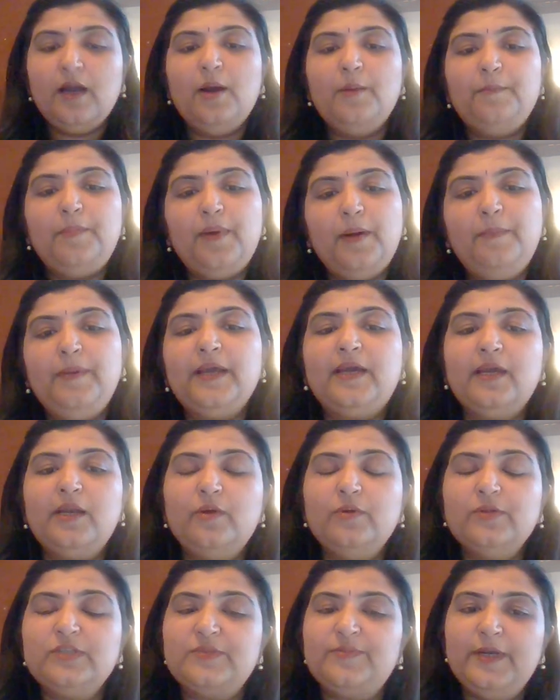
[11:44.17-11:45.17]
Public
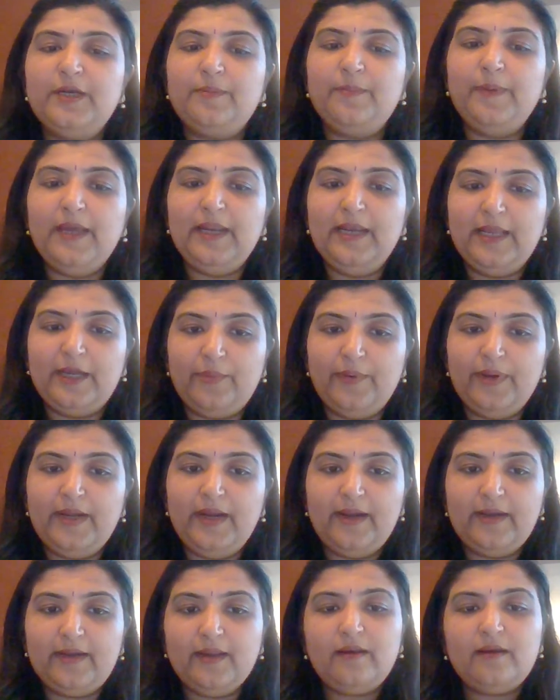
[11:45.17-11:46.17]
announcement by
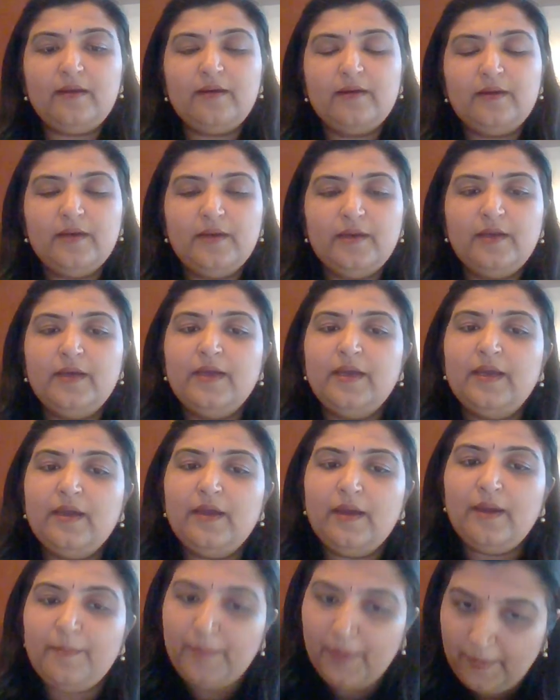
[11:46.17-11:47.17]
liquidator.
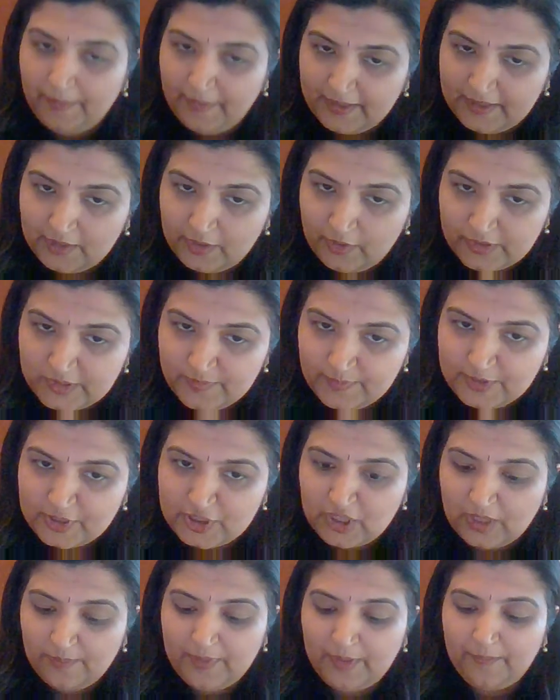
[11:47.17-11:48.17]
Public announcement
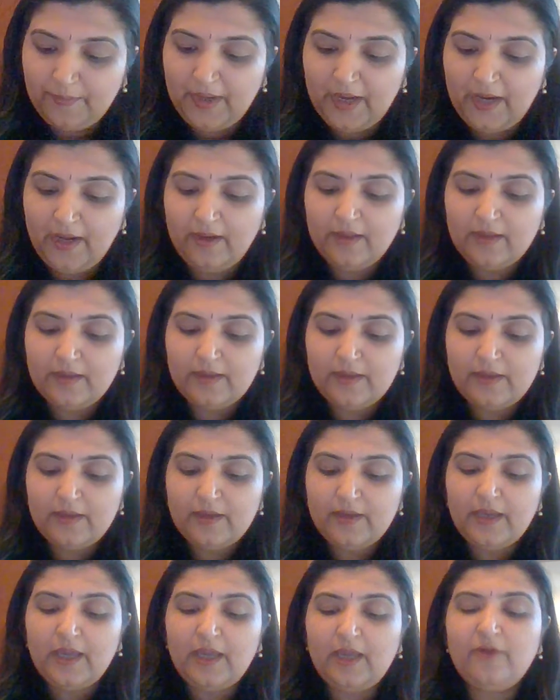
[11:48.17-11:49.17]
shall be made
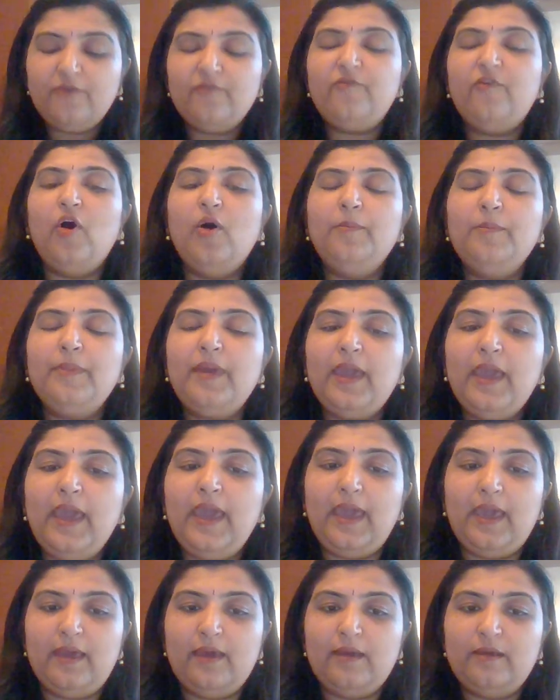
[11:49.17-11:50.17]
in Form
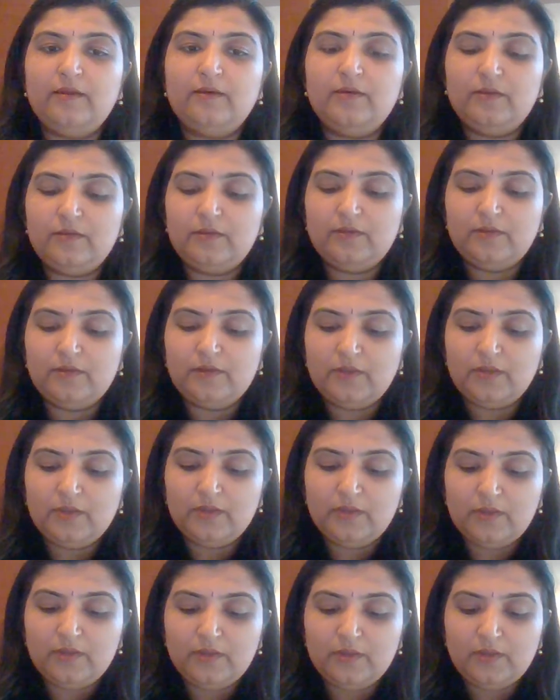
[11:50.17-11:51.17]
A.
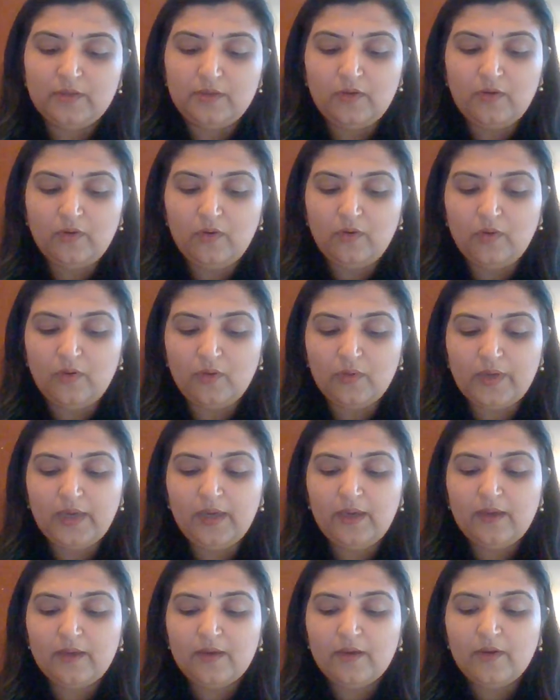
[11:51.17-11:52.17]

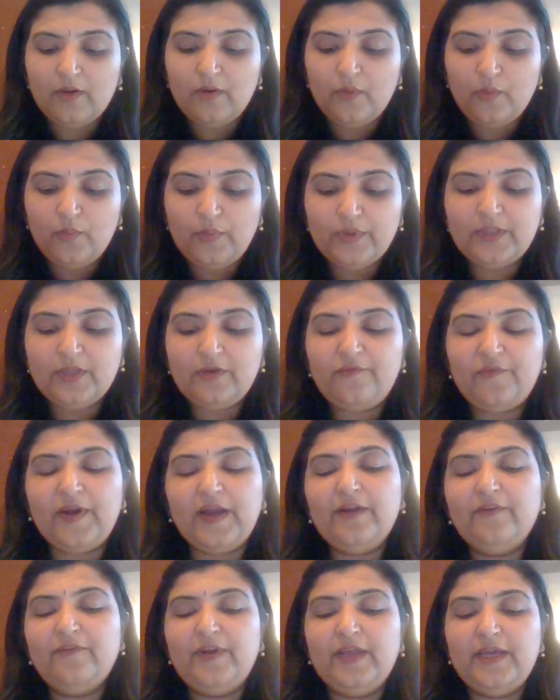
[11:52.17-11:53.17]
Okay. Within
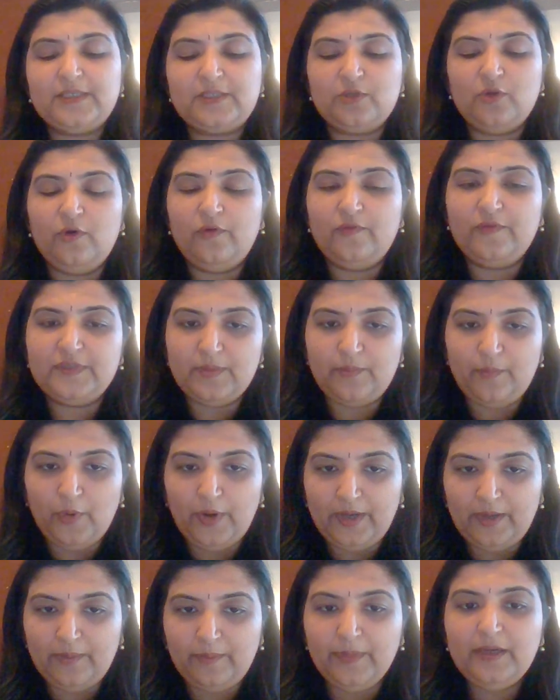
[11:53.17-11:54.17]
5 days of his
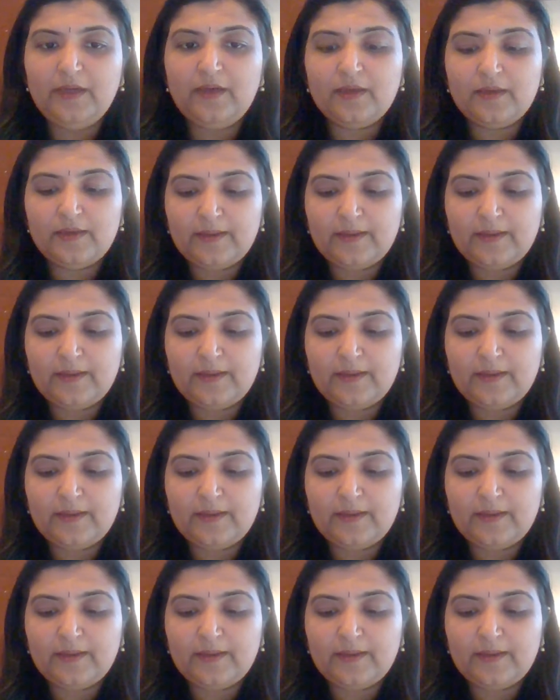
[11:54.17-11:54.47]
appointment.